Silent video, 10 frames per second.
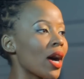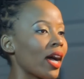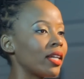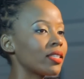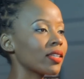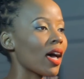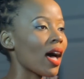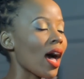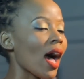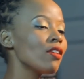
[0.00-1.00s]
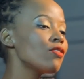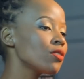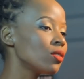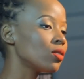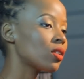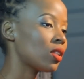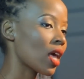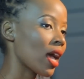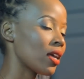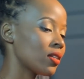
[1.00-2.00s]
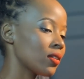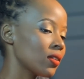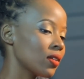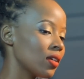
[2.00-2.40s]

But I feel that